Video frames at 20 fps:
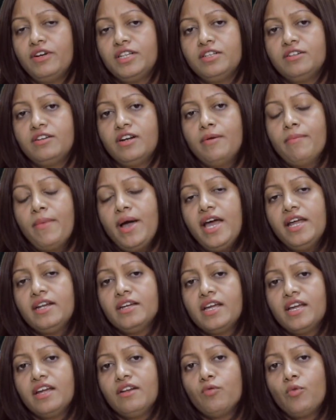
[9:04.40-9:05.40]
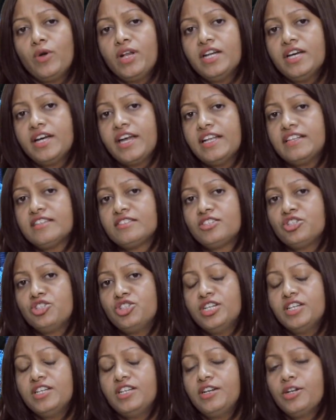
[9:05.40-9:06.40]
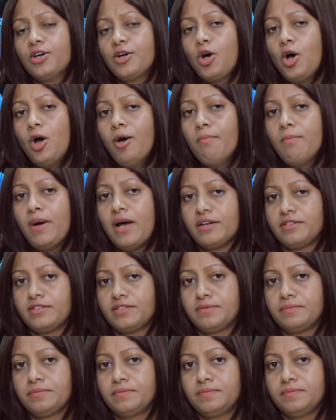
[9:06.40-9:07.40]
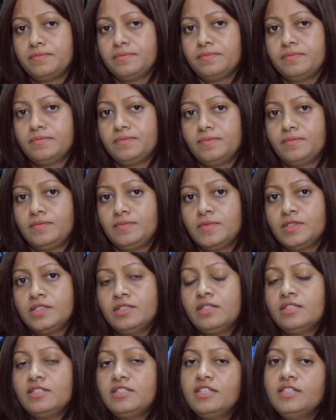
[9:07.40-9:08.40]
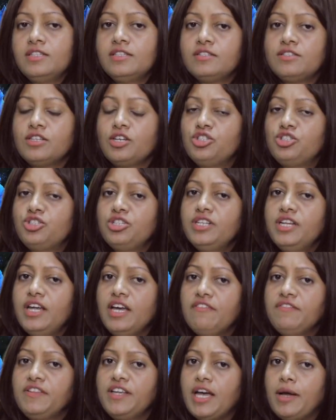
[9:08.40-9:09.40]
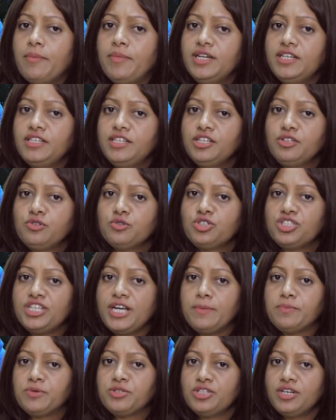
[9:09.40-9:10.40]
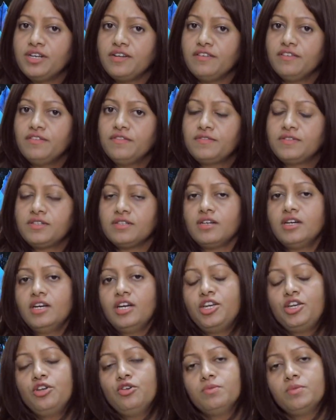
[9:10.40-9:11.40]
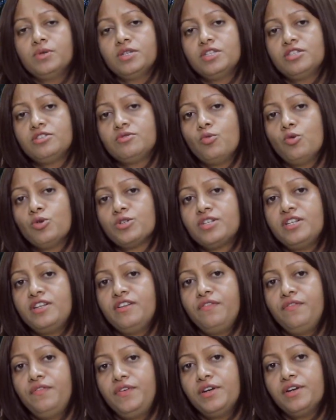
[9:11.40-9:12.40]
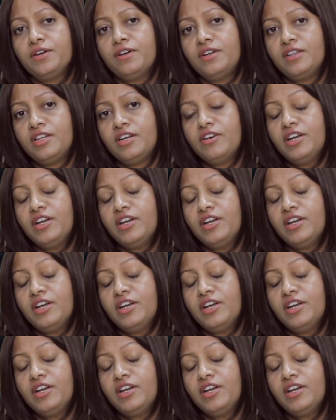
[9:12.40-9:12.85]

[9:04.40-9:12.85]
whether a man can win against a jinn in a combat. Since jinn have the ability to shape-shift, humans mostly fear their